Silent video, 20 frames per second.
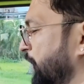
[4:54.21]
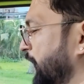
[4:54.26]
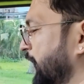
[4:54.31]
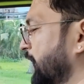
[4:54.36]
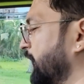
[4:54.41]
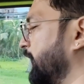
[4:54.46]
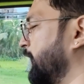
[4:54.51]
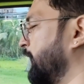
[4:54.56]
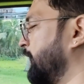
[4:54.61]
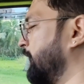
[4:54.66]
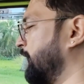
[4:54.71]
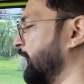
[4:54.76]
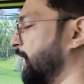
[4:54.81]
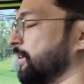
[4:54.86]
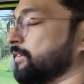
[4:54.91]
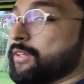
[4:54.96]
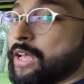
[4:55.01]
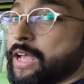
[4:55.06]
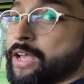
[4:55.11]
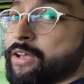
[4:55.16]
wheel, it
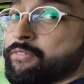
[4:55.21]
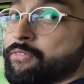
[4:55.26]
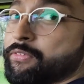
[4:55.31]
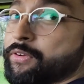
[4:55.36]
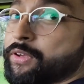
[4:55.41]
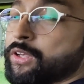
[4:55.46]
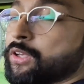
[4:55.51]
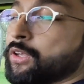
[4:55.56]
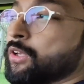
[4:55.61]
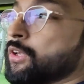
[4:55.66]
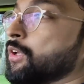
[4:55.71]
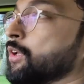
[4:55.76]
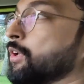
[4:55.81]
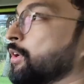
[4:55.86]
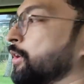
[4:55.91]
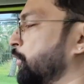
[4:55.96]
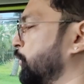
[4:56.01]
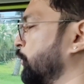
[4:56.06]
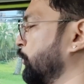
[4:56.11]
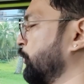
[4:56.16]
does have
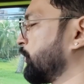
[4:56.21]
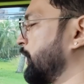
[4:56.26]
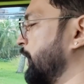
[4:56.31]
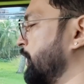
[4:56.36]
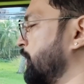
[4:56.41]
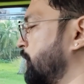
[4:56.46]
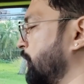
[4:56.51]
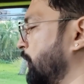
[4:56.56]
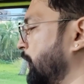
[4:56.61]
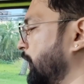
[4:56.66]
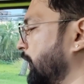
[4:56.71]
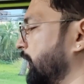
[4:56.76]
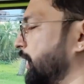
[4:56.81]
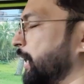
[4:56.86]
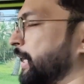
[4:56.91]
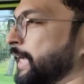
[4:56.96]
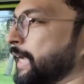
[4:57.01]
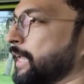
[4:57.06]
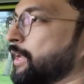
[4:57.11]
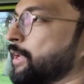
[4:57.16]
cruise control.
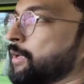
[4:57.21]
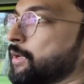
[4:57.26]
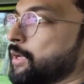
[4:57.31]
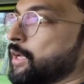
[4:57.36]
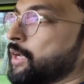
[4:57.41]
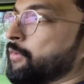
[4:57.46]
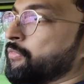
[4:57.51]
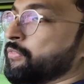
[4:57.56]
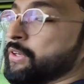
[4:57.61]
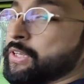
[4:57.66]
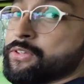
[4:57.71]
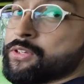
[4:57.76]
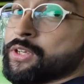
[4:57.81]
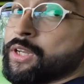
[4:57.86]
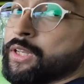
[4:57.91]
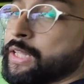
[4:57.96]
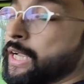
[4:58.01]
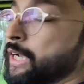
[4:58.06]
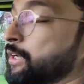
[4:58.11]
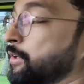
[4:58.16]
Again, a
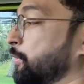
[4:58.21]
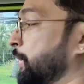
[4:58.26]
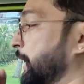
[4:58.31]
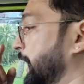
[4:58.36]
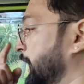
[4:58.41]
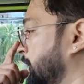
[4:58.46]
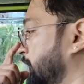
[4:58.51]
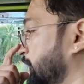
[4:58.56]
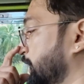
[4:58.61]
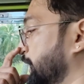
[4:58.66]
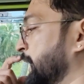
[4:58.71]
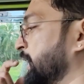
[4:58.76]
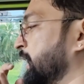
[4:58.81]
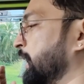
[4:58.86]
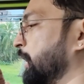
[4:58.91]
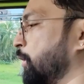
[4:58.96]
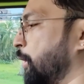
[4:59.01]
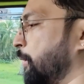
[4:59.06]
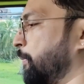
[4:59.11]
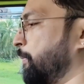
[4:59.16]
feature that you get
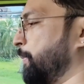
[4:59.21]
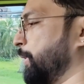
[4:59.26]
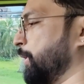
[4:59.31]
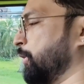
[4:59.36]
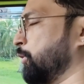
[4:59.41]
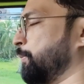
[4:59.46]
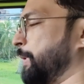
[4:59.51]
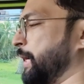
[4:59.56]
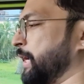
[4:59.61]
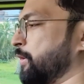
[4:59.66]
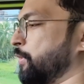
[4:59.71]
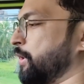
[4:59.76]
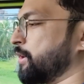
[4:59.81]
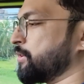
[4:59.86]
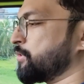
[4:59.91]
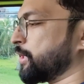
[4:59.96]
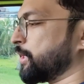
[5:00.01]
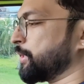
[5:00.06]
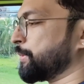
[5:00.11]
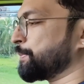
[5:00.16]
in the top spec
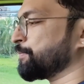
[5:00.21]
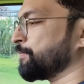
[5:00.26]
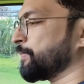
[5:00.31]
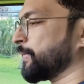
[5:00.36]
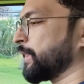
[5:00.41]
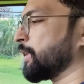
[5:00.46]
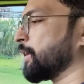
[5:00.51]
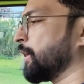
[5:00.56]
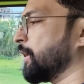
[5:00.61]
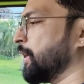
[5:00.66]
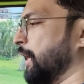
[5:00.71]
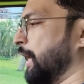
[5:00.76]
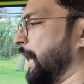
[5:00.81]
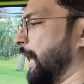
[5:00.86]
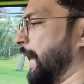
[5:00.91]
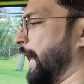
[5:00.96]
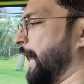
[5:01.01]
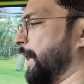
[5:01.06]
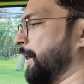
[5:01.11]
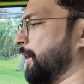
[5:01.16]
version.
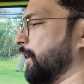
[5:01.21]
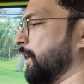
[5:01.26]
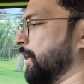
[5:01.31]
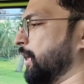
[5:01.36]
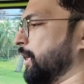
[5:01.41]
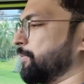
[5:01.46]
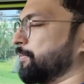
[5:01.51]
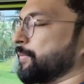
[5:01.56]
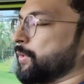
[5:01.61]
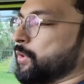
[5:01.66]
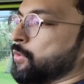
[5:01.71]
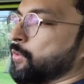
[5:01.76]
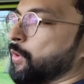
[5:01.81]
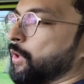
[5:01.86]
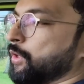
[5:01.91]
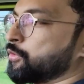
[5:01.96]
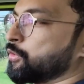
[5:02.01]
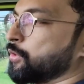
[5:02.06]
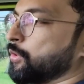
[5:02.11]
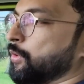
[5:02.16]
And you
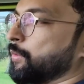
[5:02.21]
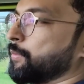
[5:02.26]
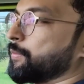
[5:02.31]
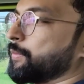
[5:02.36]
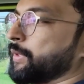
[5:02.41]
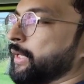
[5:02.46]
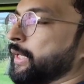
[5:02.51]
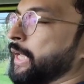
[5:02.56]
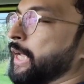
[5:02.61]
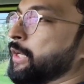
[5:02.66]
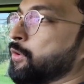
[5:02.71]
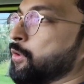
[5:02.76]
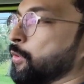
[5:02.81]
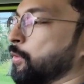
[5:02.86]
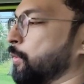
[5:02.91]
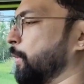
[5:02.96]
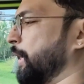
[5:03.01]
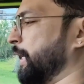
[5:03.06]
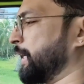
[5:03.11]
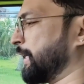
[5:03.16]
also get
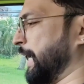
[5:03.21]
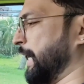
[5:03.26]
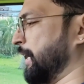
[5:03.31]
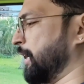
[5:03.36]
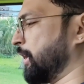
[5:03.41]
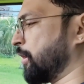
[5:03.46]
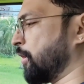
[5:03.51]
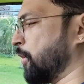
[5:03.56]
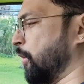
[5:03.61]
to attend